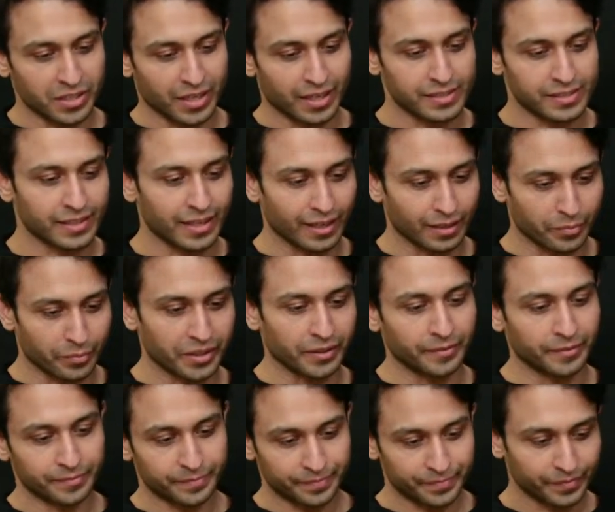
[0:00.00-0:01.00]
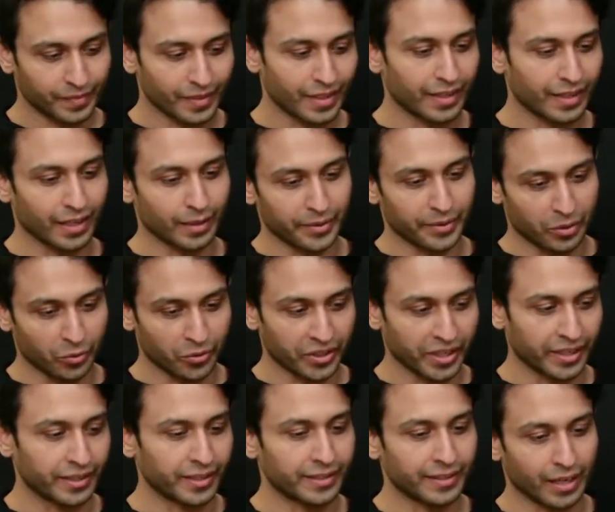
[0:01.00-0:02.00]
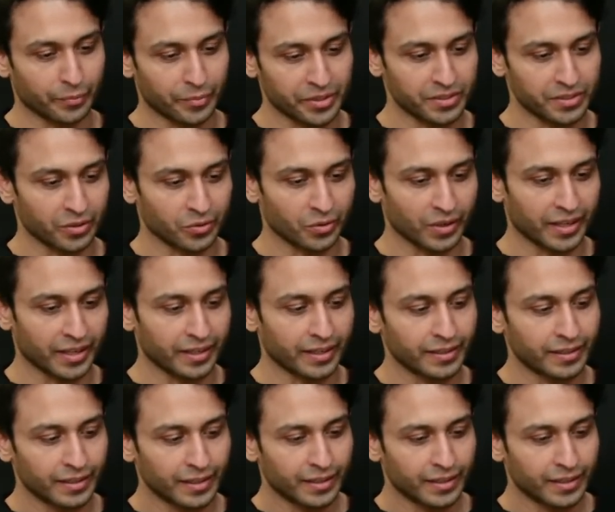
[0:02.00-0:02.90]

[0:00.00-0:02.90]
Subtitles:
can be rotated, can be circulated.